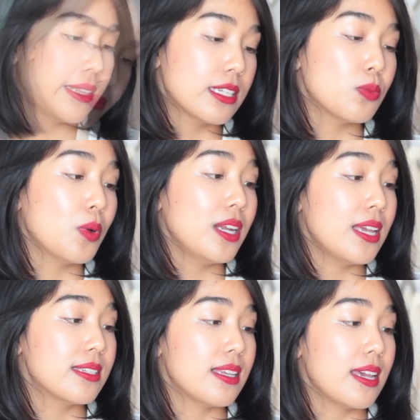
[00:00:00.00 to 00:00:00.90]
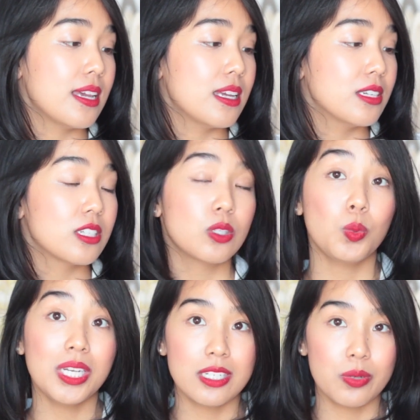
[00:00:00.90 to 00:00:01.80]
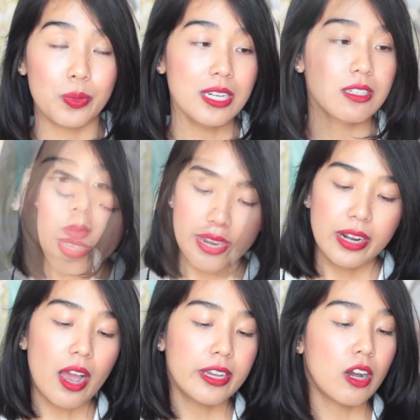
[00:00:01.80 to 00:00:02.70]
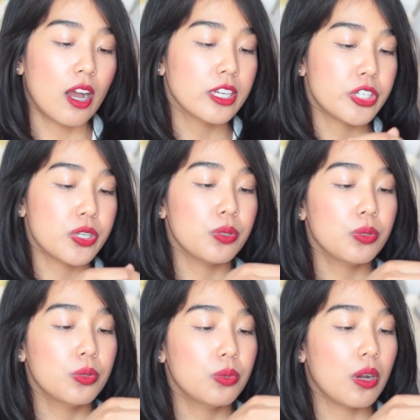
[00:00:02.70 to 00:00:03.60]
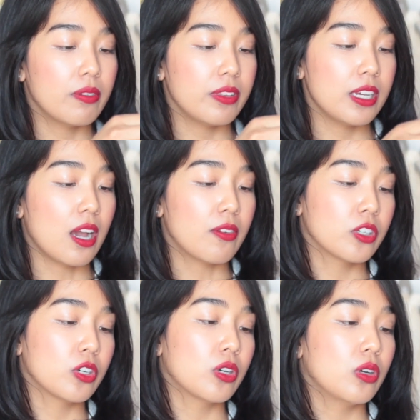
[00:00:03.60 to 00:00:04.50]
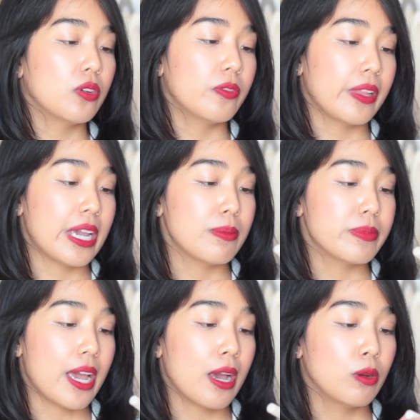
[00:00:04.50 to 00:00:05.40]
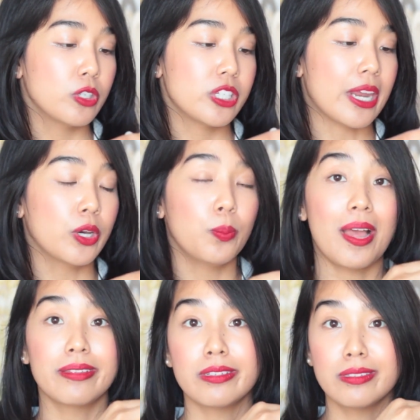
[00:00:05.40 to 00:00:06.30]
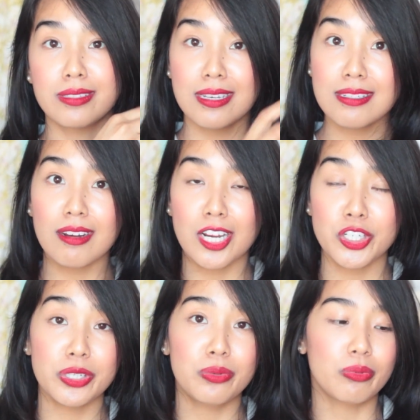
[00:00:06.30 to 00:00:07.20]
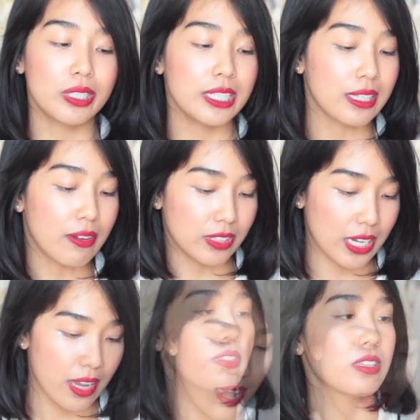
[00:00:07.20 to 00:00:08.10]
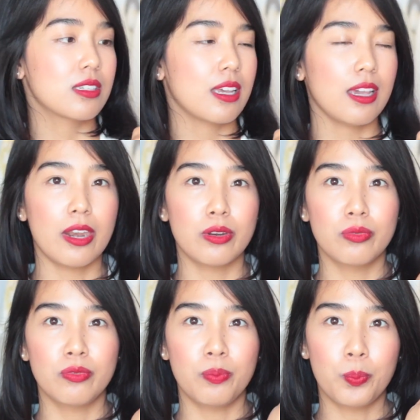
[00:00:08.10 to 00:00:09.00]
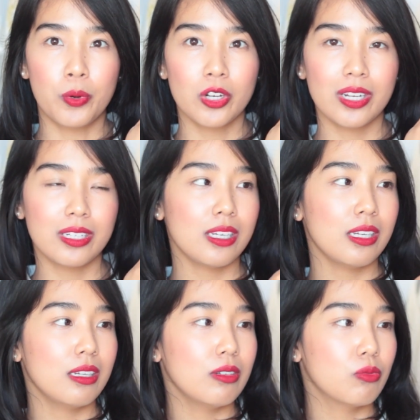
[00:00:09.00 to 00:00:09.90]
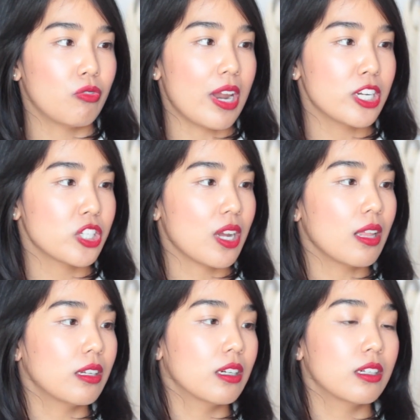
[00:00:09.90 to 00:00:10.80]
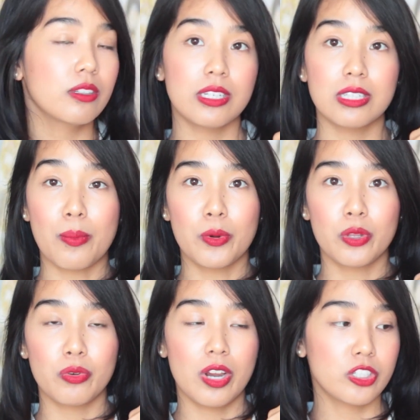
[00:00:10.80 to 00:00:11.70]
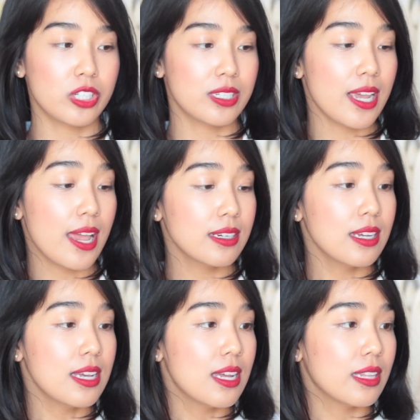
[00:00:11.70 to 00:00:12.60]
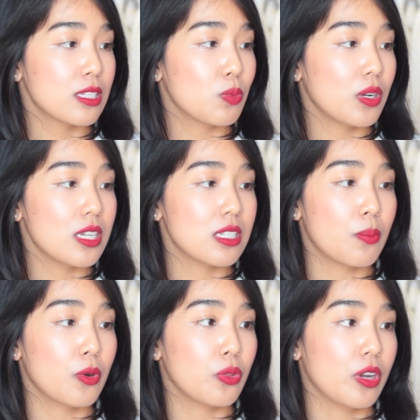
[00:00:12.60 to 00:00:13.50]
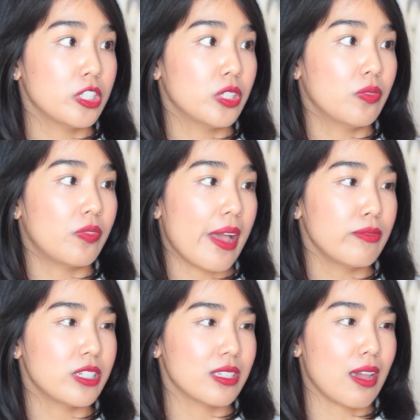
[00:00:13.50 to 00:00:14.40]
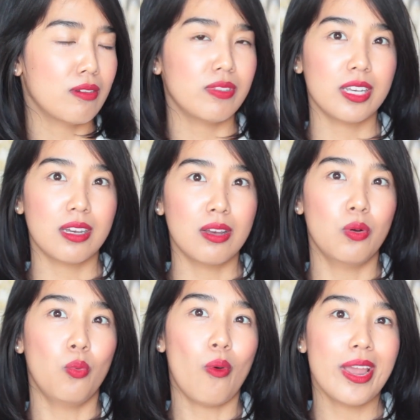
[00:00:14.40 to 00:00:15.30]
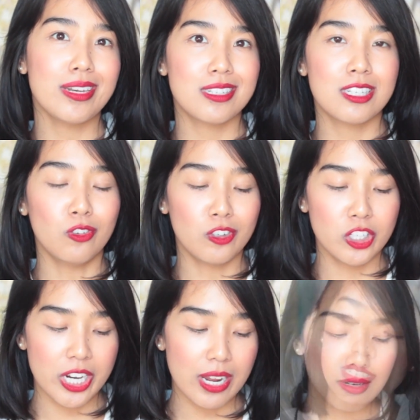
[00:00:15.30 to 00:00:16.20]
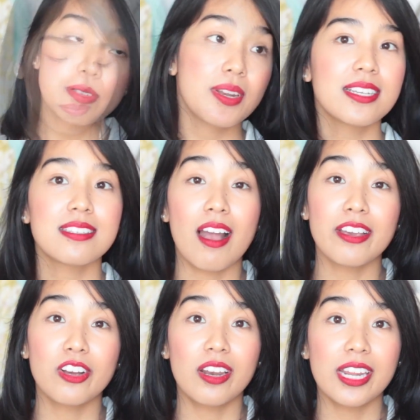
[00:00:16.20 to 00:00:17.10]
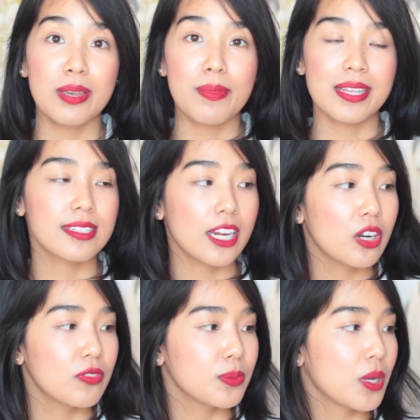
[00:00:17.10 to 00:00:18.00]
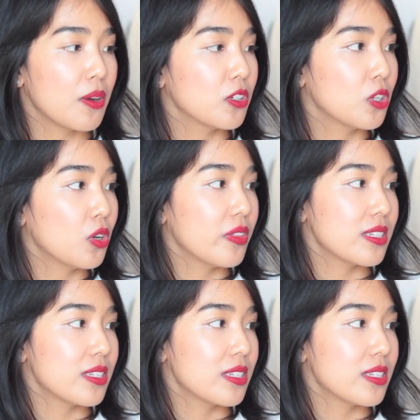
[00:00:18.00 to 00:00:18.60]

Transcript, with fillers: This one is in Sweet Tweet. Then I got two of the CoverGirl Flamed Out shadow pencils. These are actually really lovely. This like kind of burgundy reddish color, number three hundred ten. This one is number three hundred five, which is kind of like a white silver shade. So next I got a mascara from CoverGirl.